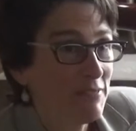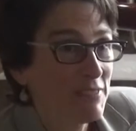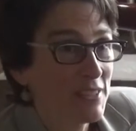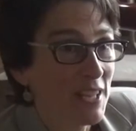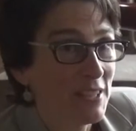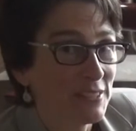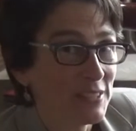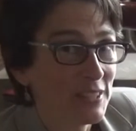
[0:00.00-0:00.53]

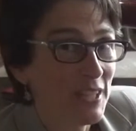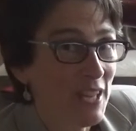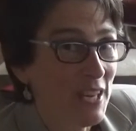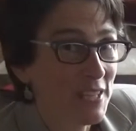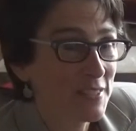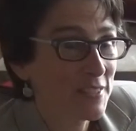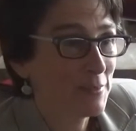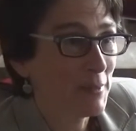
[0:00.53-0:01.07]
cycle
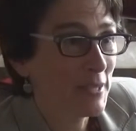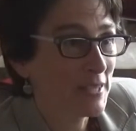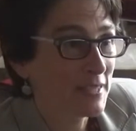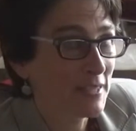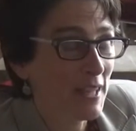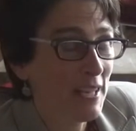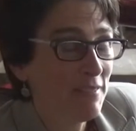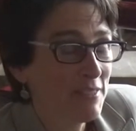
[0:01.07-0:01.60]
cost, because
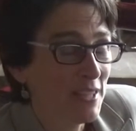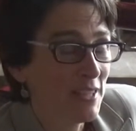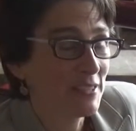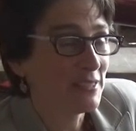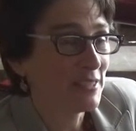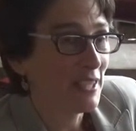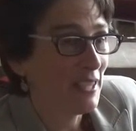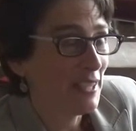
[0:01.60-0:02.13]
life
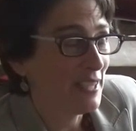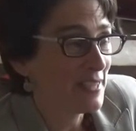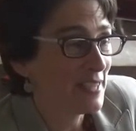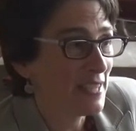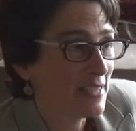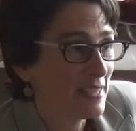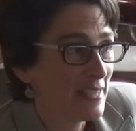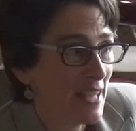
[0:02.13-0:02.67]
cycle cost
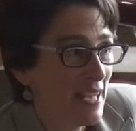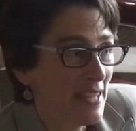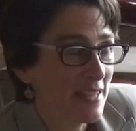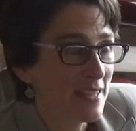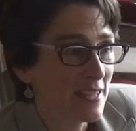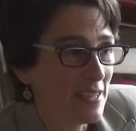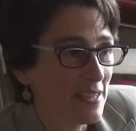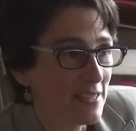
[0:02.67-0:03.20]
is
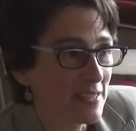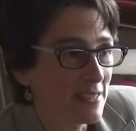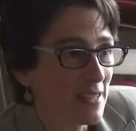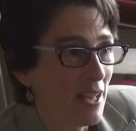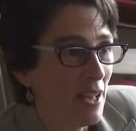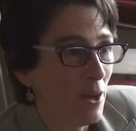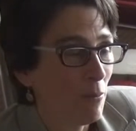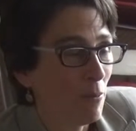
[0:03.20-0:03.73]
not just
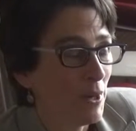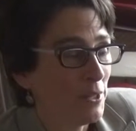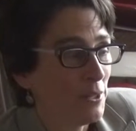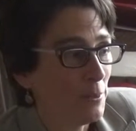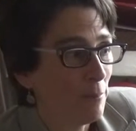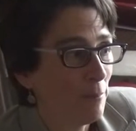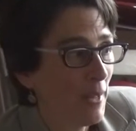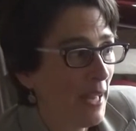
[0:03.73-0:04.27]
what
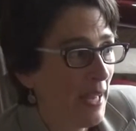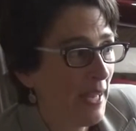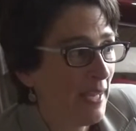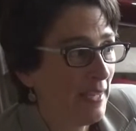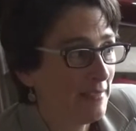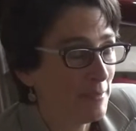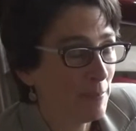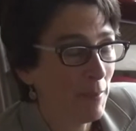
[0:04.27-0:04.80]
you
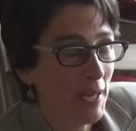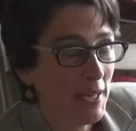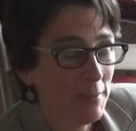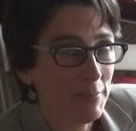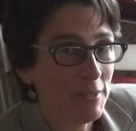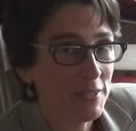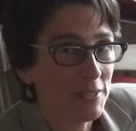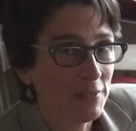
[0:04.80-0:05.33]
pay to buy
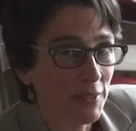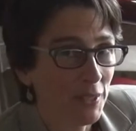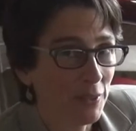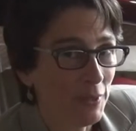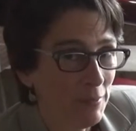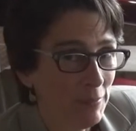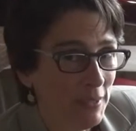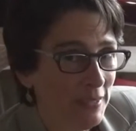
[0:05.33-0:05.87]
a piece of
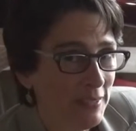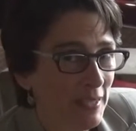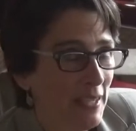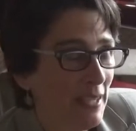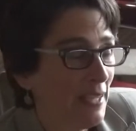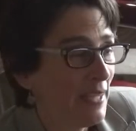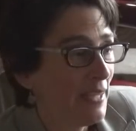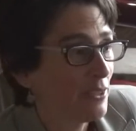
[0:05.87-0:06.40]
equipment.
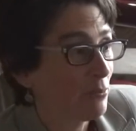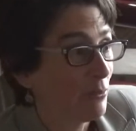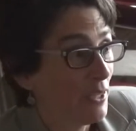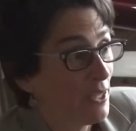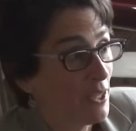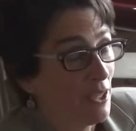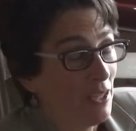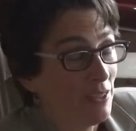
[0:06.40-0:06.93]
It's what
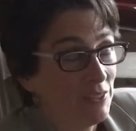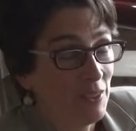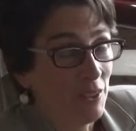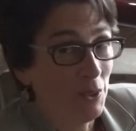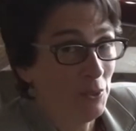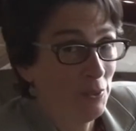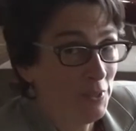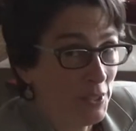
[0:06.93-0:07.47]
it costs to
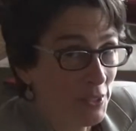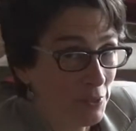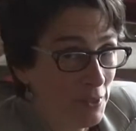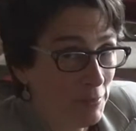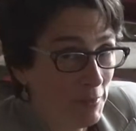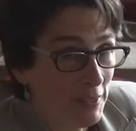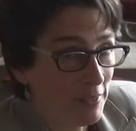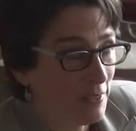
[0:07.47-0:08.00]
own the
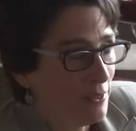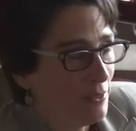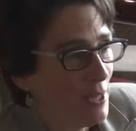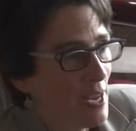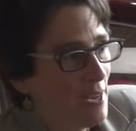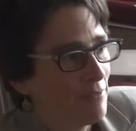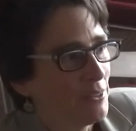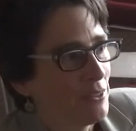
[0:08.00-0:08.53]
equipment. You
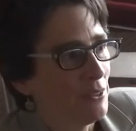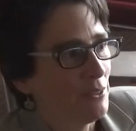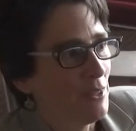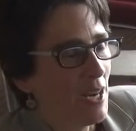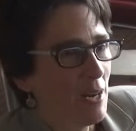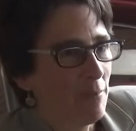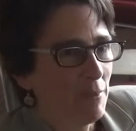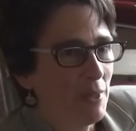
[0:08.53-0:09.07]
have to
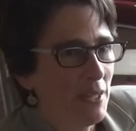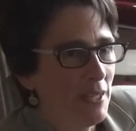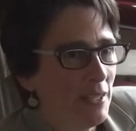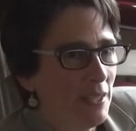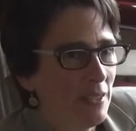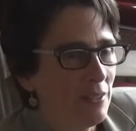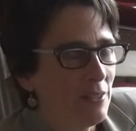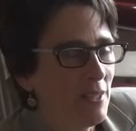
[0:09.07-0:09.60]
operate it,
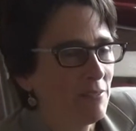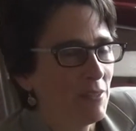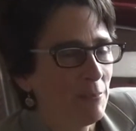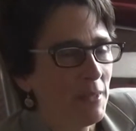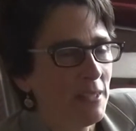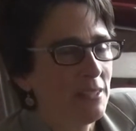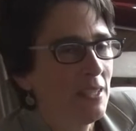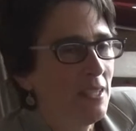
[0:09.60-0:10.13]
you have to
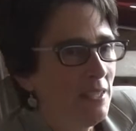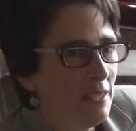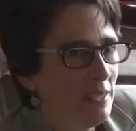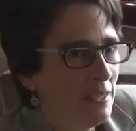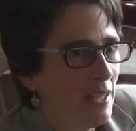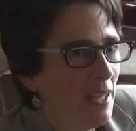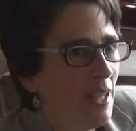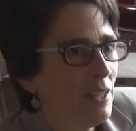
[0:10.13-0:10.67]
maintain it,
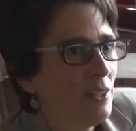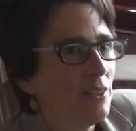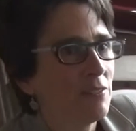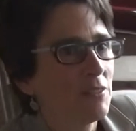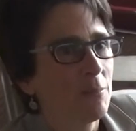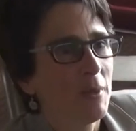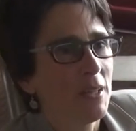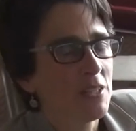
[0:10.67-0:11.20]
you have
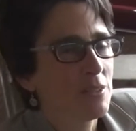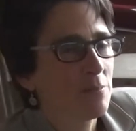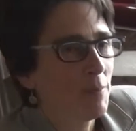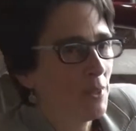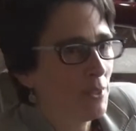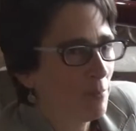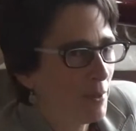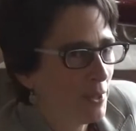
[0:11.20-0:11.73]
to buy
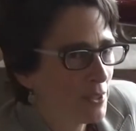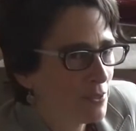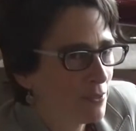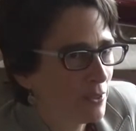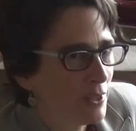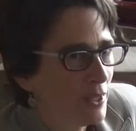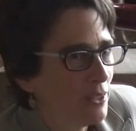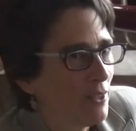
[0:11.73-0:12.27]
spare parts
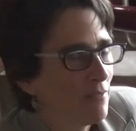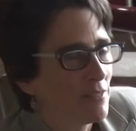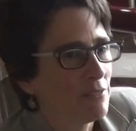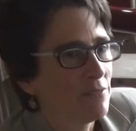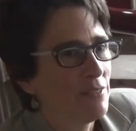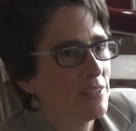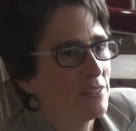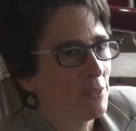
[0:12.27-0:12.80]
for it, you have to
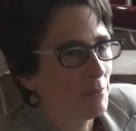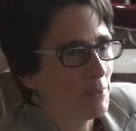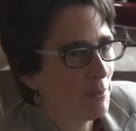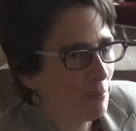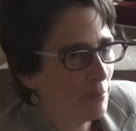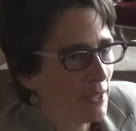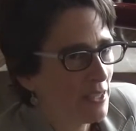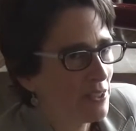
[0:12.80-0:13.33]
fix it when
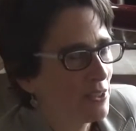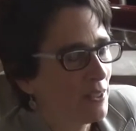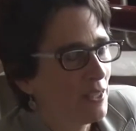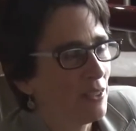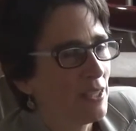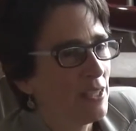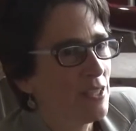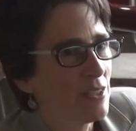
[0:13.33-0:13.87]
it breaks. So
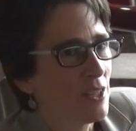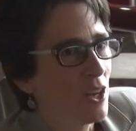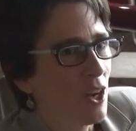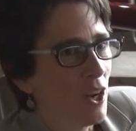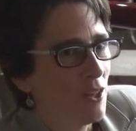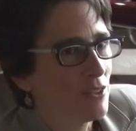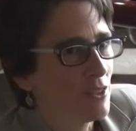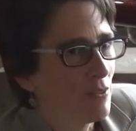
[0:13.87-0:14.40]
there is a
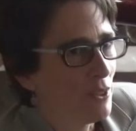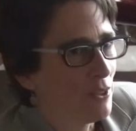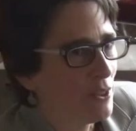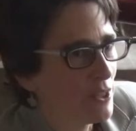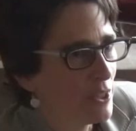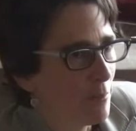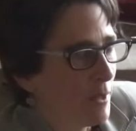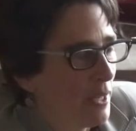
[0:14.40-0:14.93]
cost of
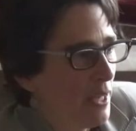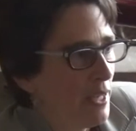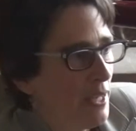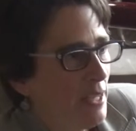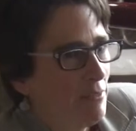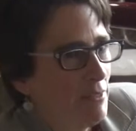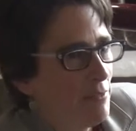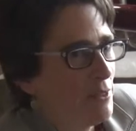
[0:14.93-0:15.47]
ownership,
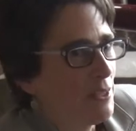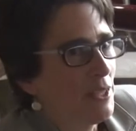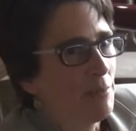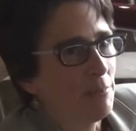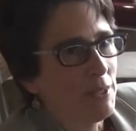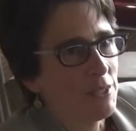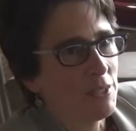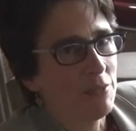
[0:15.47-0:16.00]
even if you get a
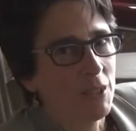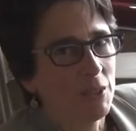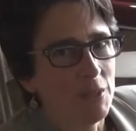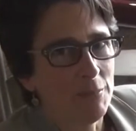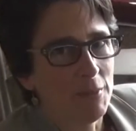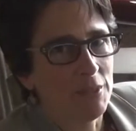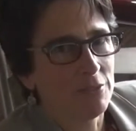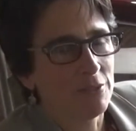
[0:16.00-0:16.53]
piece of
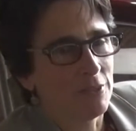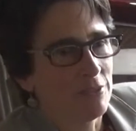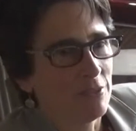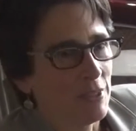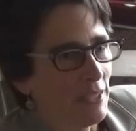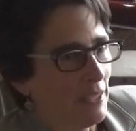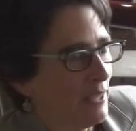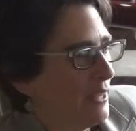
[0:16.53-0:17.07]
equipment for
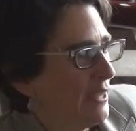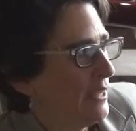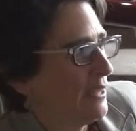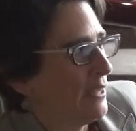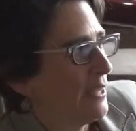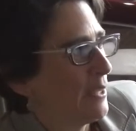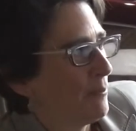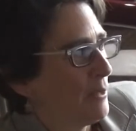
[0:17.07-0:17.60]
free.
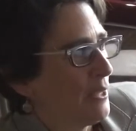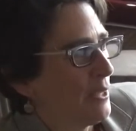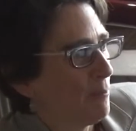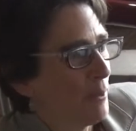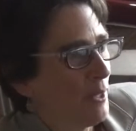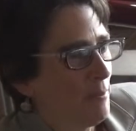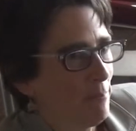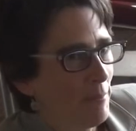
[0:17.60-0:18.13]
It could be a
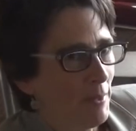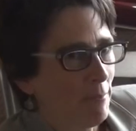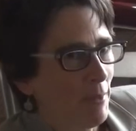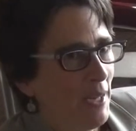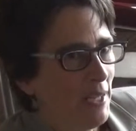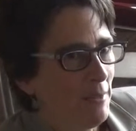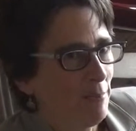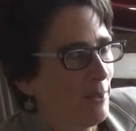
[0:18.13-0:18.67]
pump, a
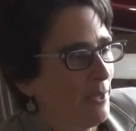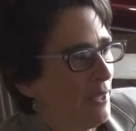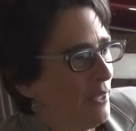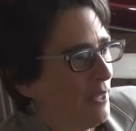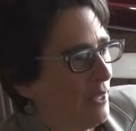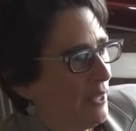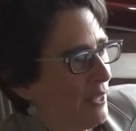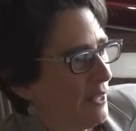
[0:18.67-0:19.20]
pipe,
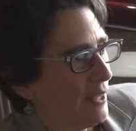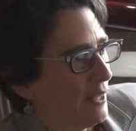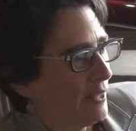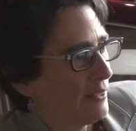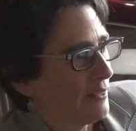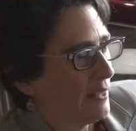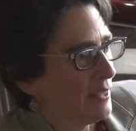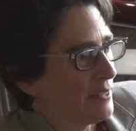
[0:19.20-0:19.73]

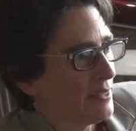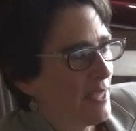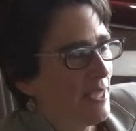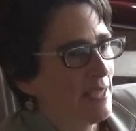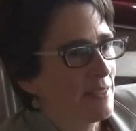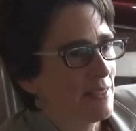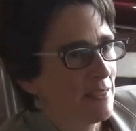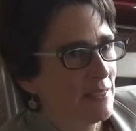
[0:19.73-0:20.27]
a
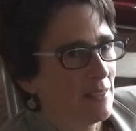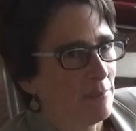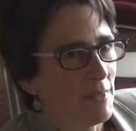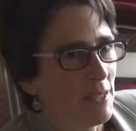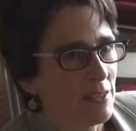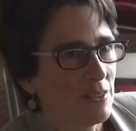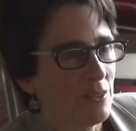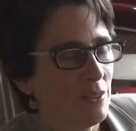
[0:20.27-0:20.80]
tank system
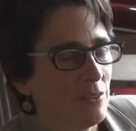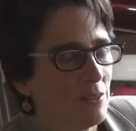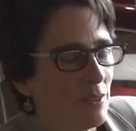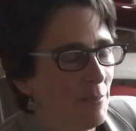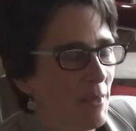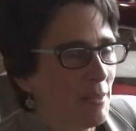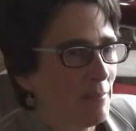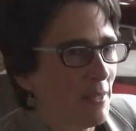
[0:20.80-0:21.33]
that's used to
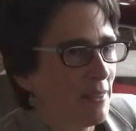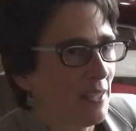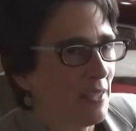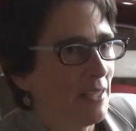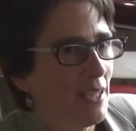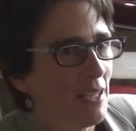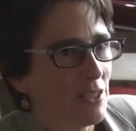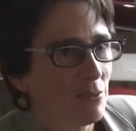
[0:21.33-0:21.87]
make
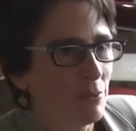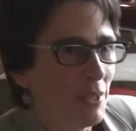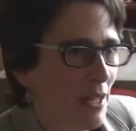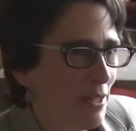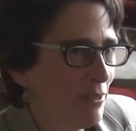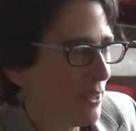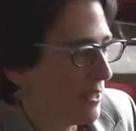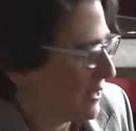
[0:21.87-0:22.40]
methane gas.
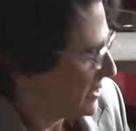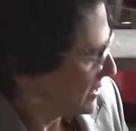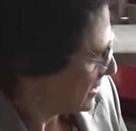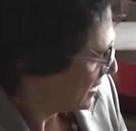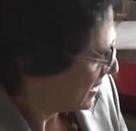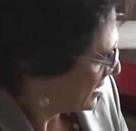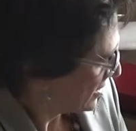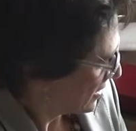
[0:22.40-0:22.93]
Whatever it is,
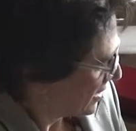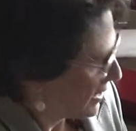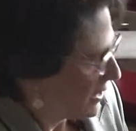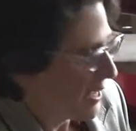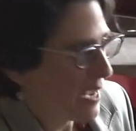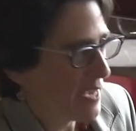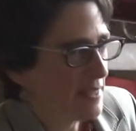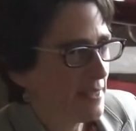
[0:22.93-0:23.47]
these are all
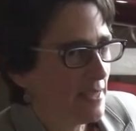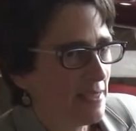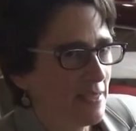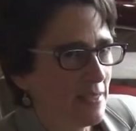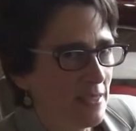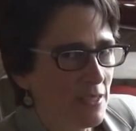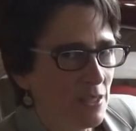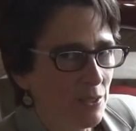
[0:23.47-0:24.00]
assets,
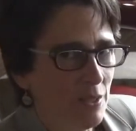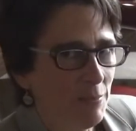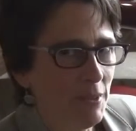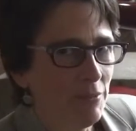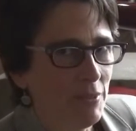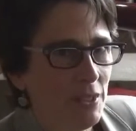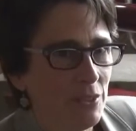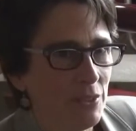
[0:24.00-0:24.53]
the
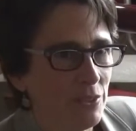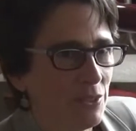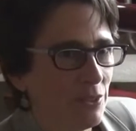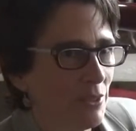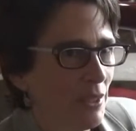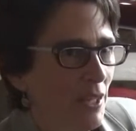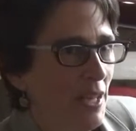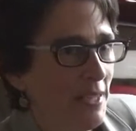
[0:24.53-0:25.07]
equipment we use to
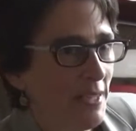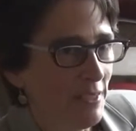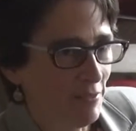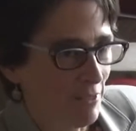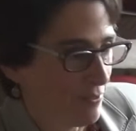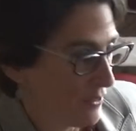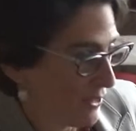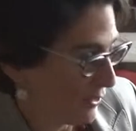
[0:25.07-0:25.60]
rely on
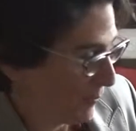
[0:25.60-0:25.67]
for fecal